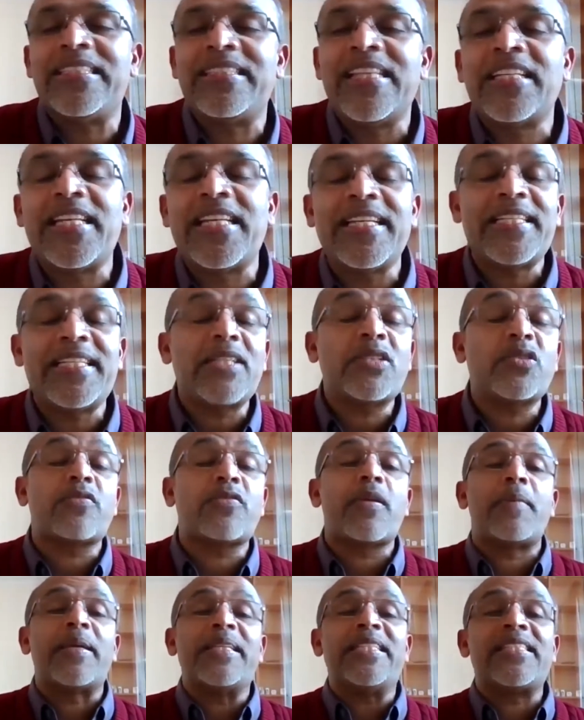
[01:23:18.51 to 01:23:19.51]
the teachings
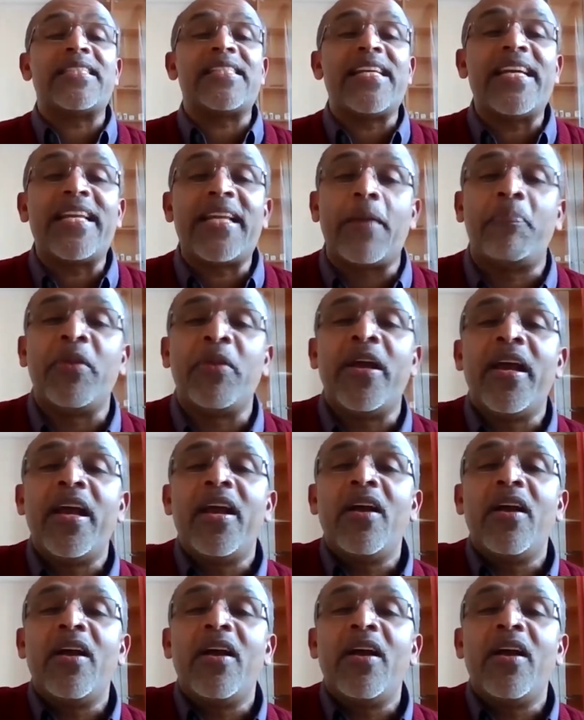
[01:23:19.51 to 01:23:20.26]
of the magisterium